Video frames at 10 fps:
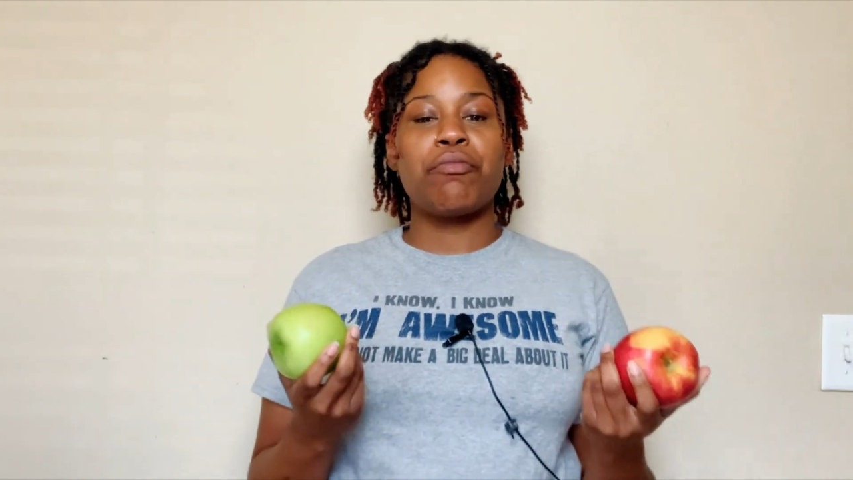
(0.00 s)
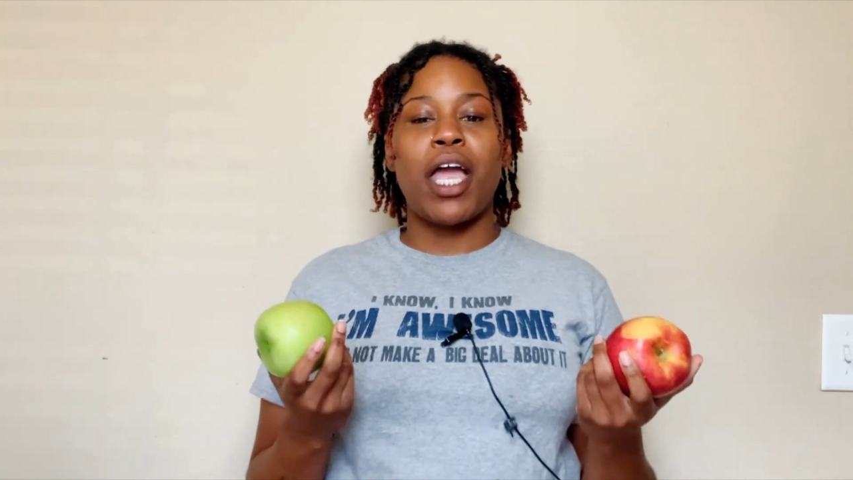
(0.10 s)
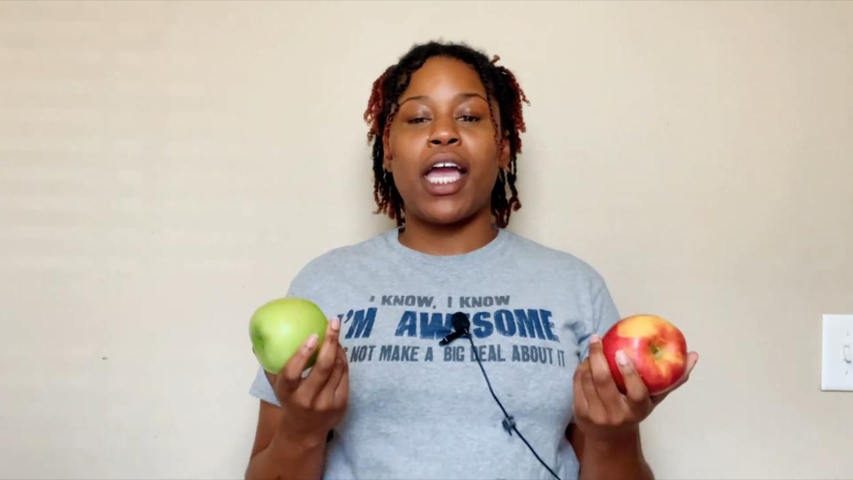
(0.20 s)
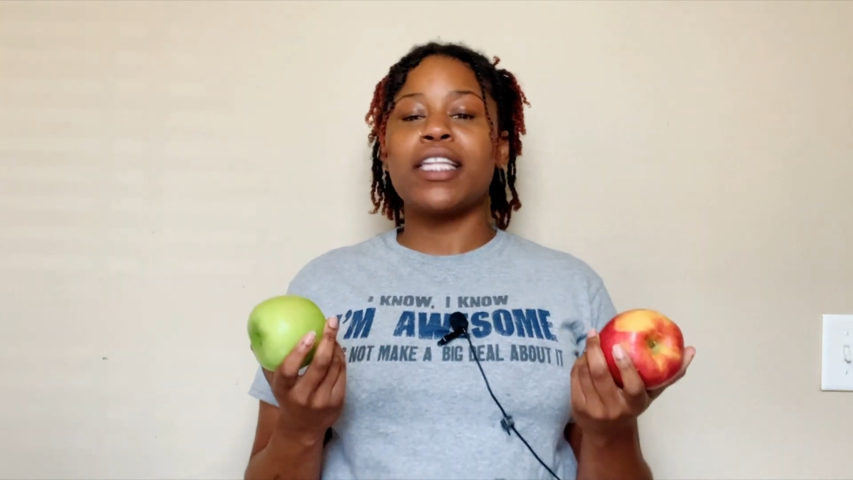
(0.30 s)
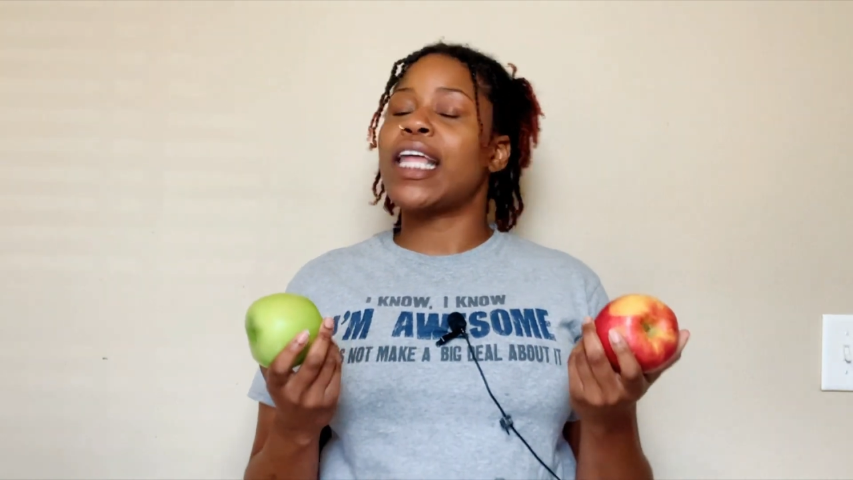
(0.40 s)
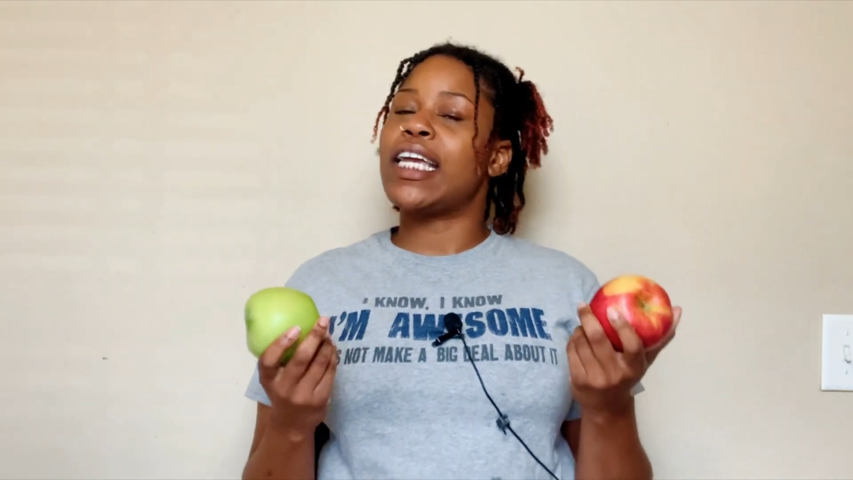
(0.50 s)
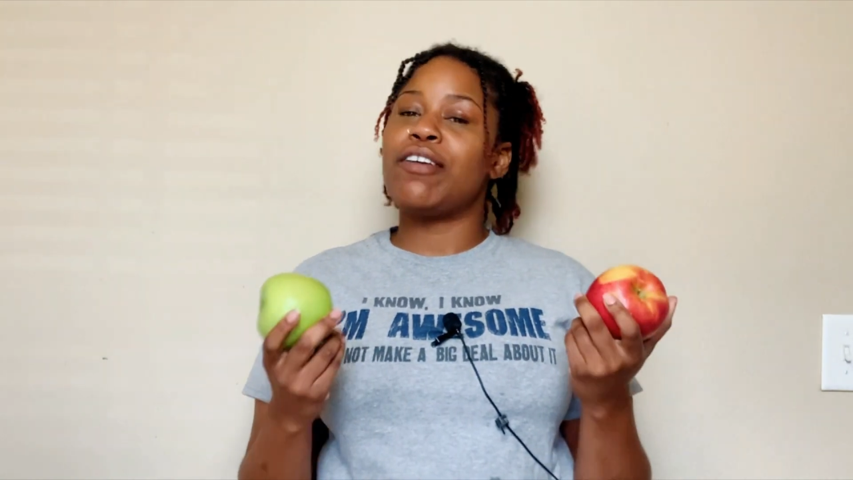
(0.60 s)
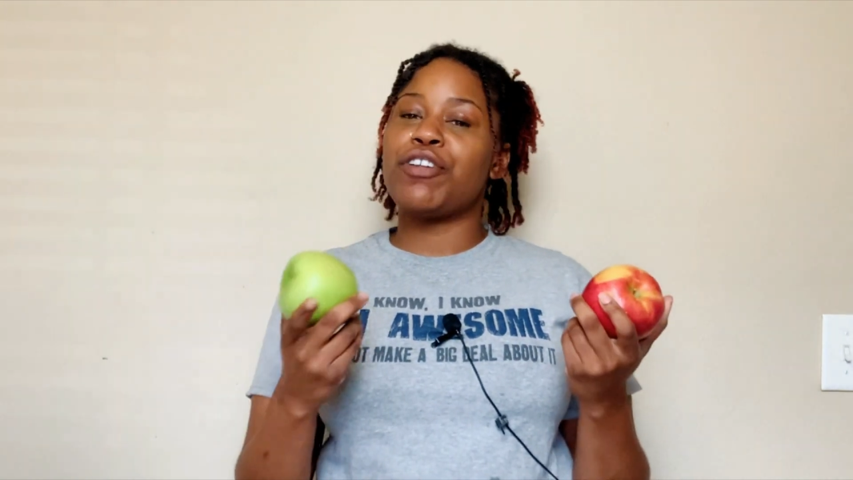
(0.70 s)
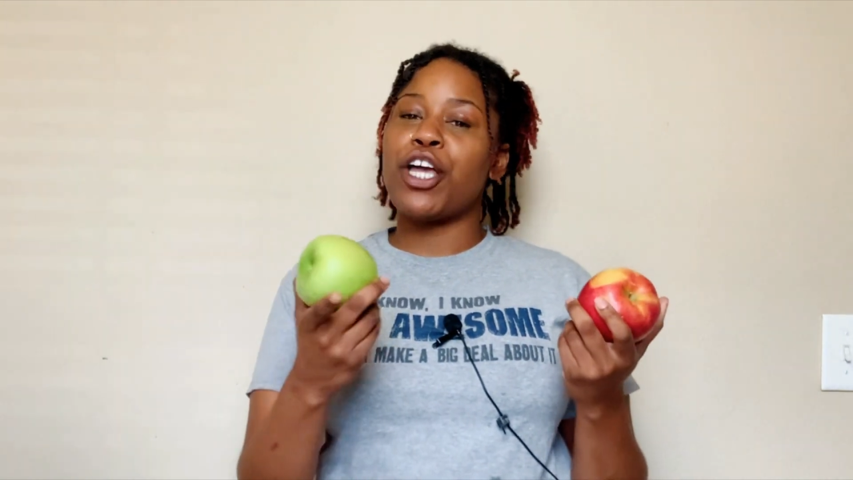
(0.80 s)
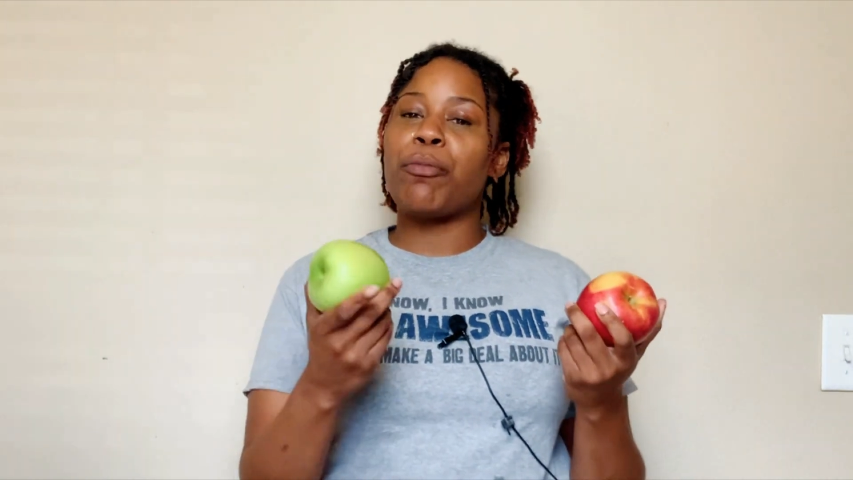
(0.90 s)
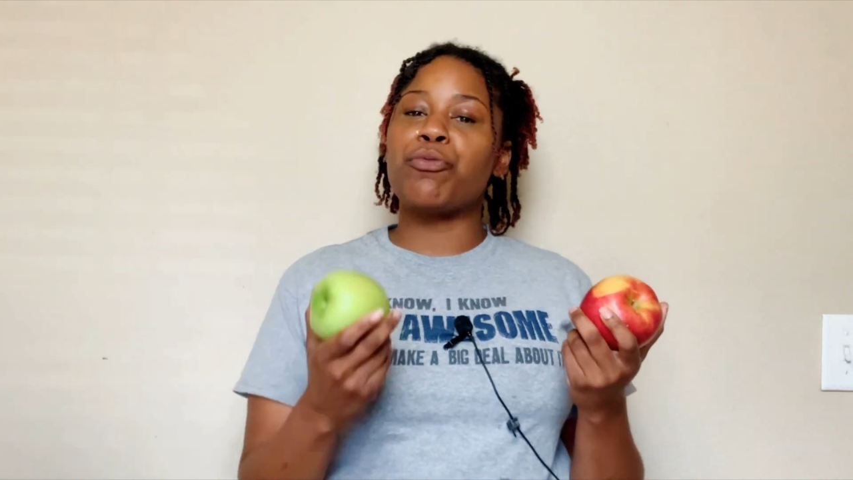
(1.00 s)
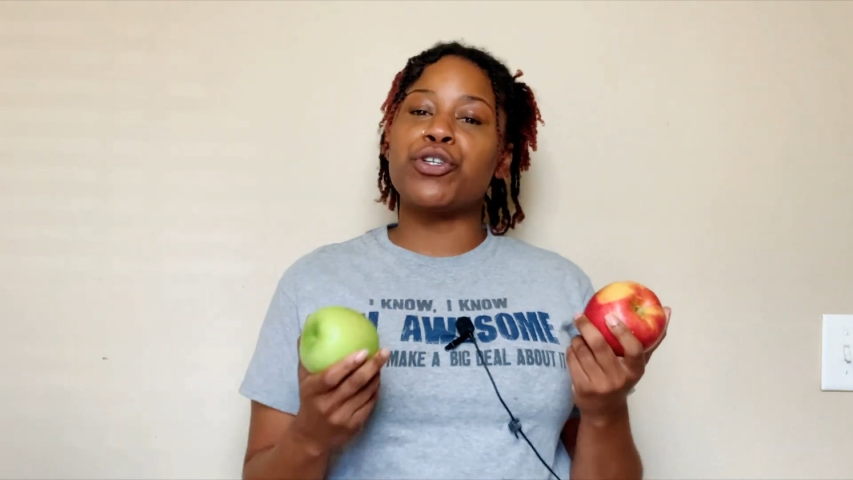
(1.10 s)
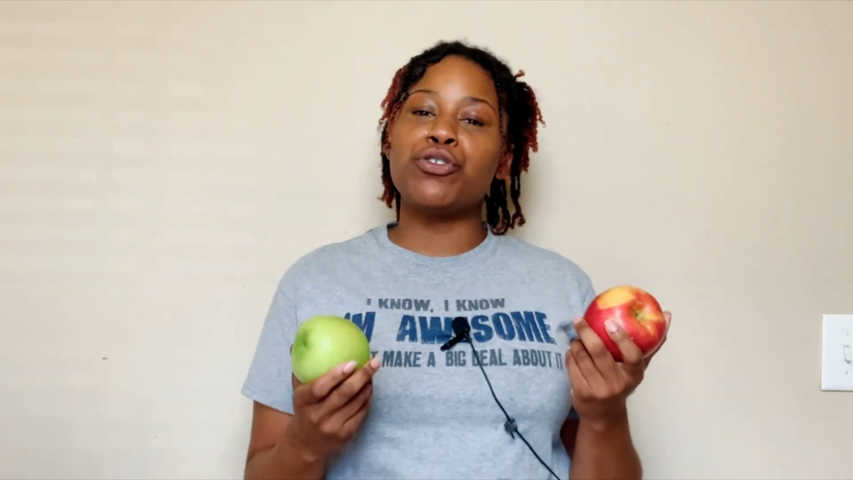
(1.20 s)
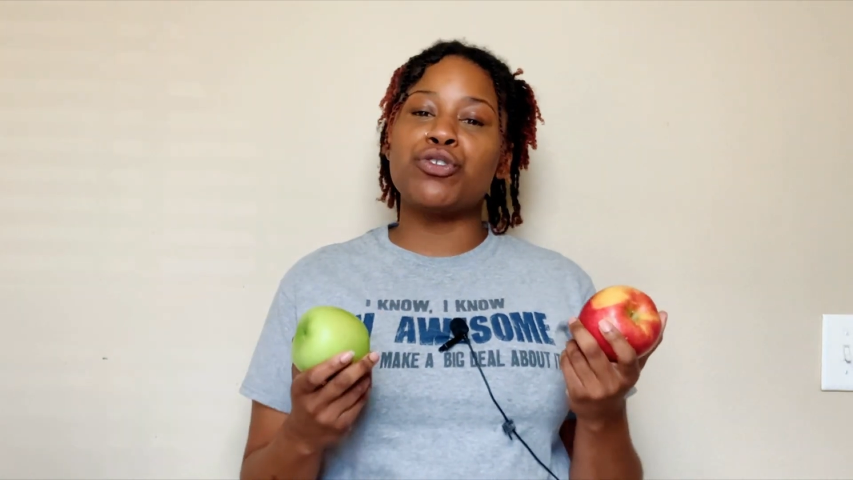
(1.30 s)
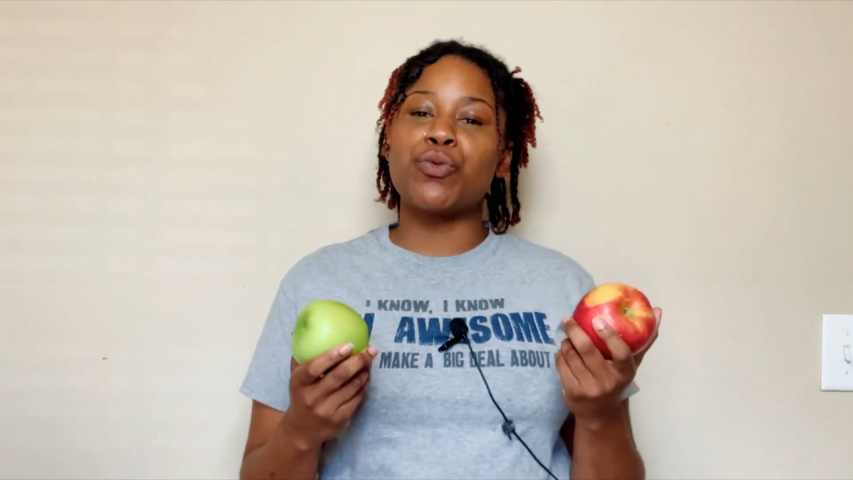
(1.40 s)
and they even help
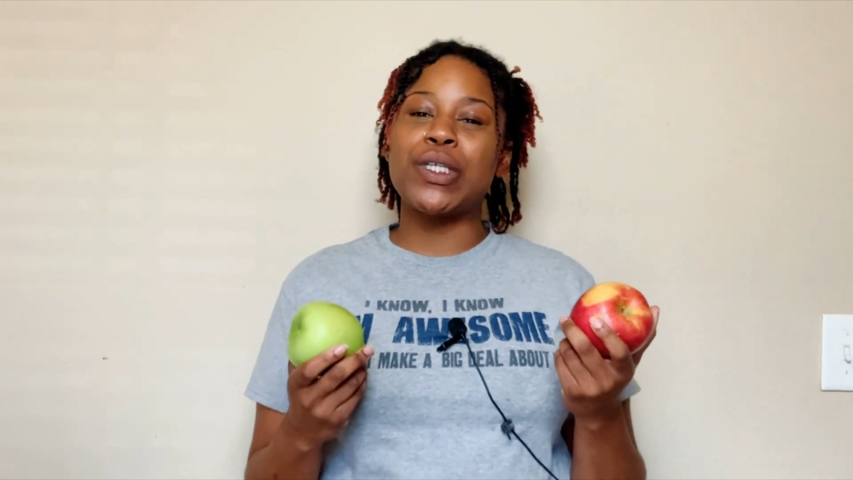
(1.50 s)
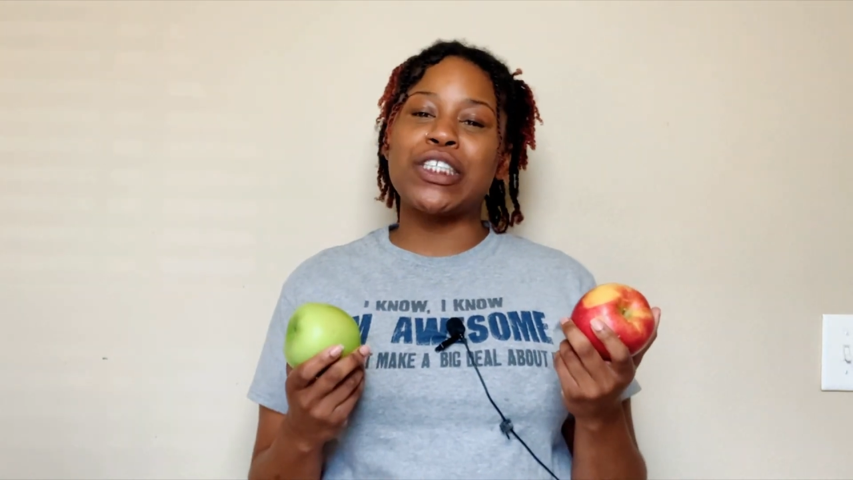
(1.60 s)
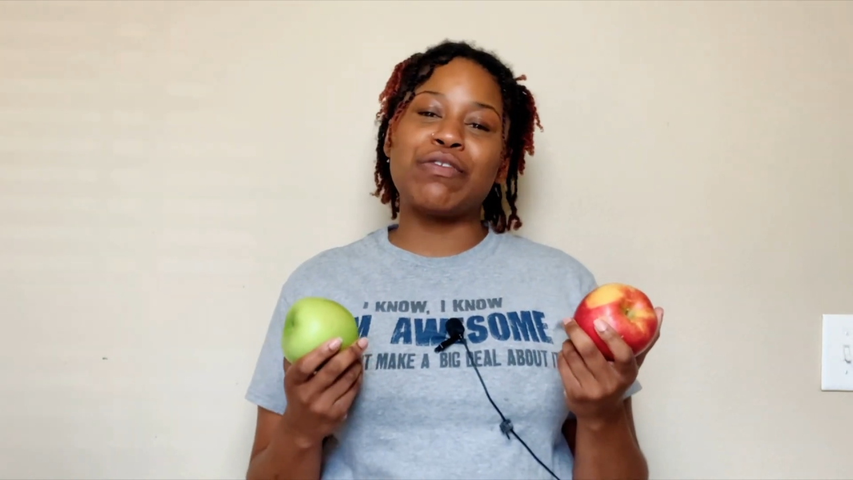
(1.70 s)
reduce the risk